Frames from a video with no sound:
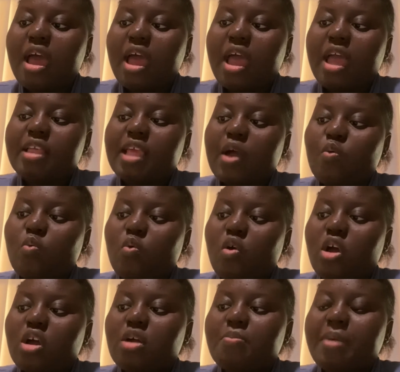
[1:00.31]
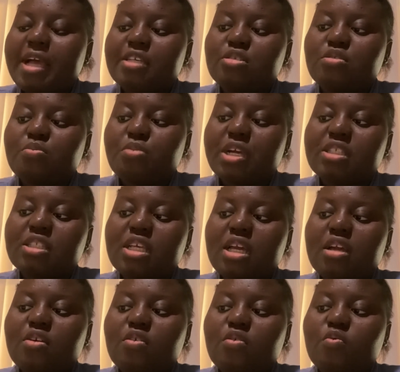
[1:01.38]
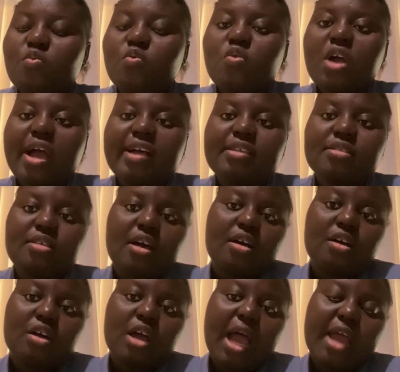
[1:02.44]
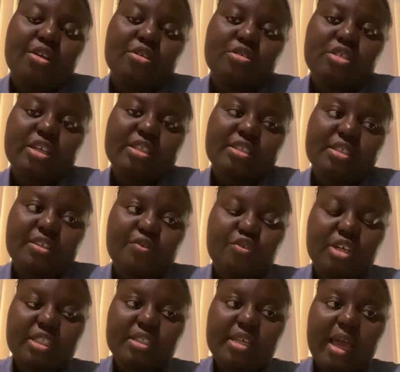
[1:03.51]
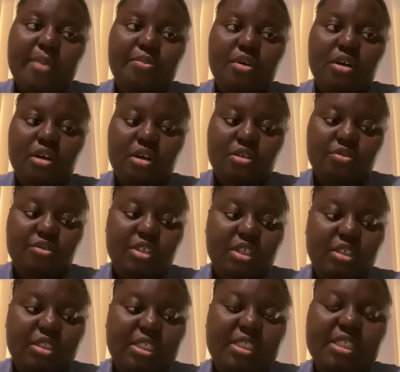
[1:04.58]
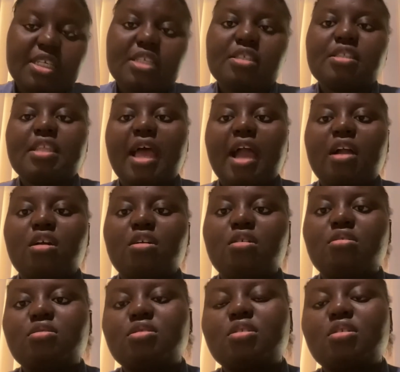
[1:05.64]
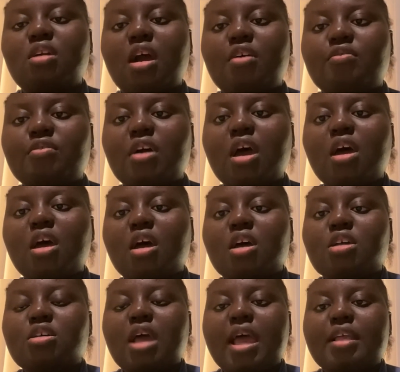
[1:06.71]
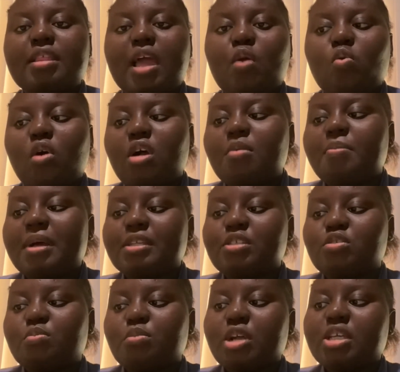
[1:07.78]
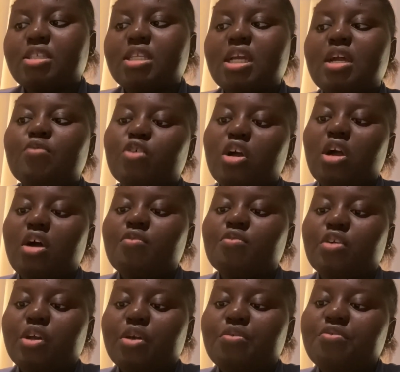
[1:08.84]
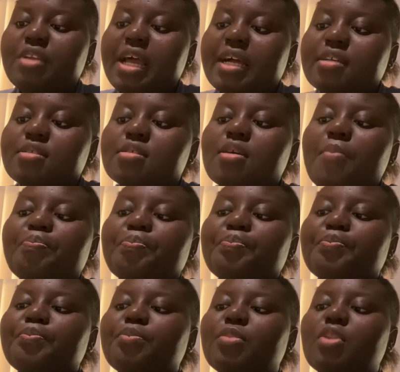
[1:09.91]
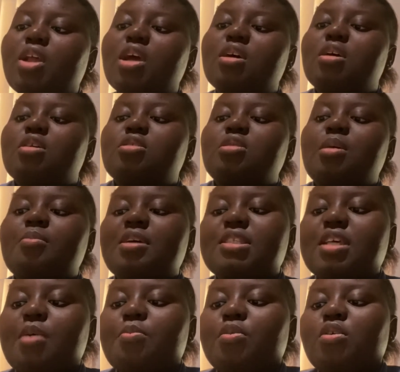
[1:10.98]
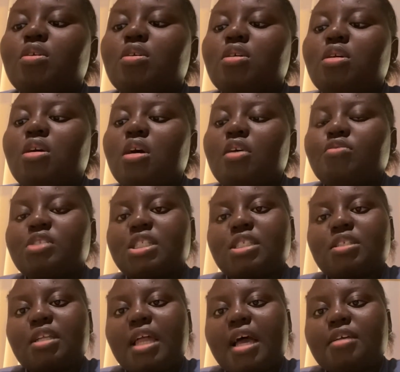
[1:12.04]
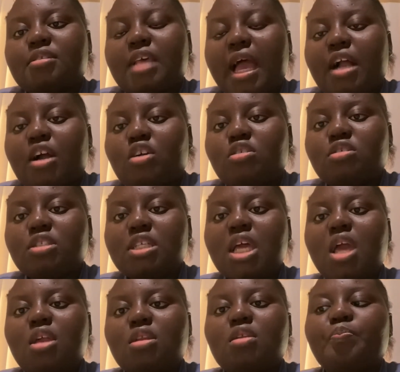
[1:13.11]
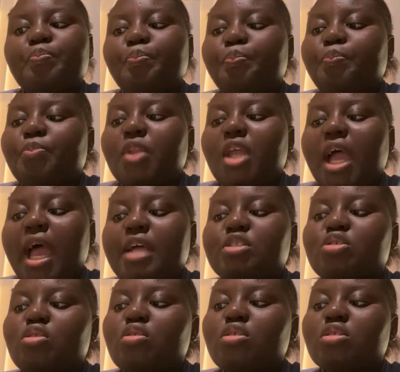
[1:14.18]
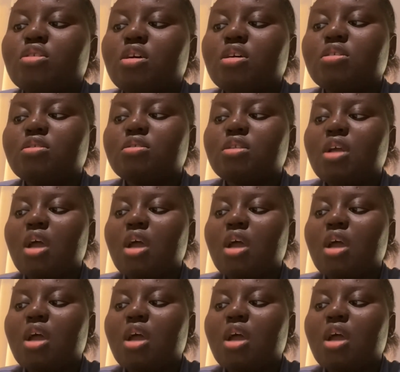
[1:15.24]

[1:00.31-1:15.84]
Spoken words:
and they work by suppressing who has another different type of disease that causes cough, and they work by suppressing the cough reflex. Some examples of this class are codeine, hydrocodone,